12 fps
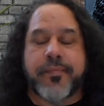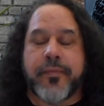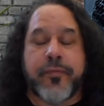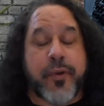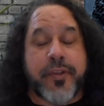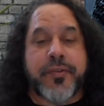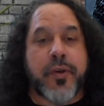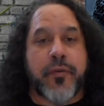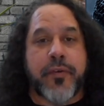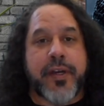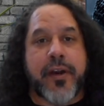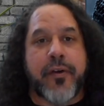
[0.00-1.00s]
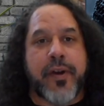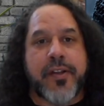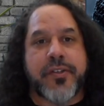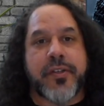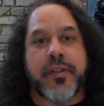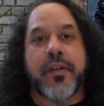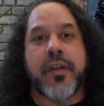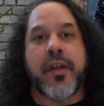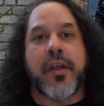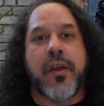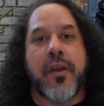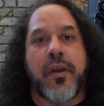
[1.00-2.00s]
voiceover narration,
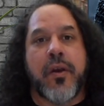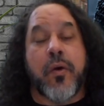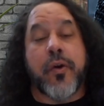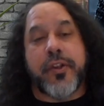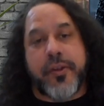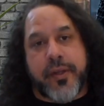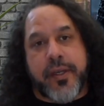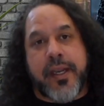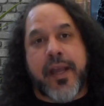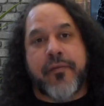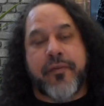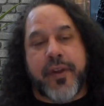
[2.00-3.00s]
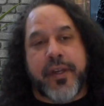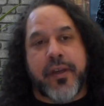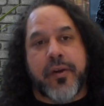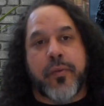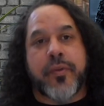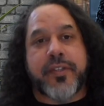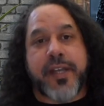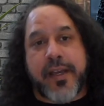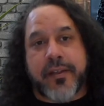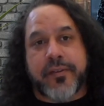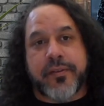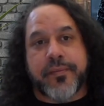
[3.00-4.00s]
or you can have video with
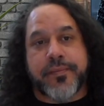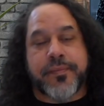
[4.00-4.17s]
text.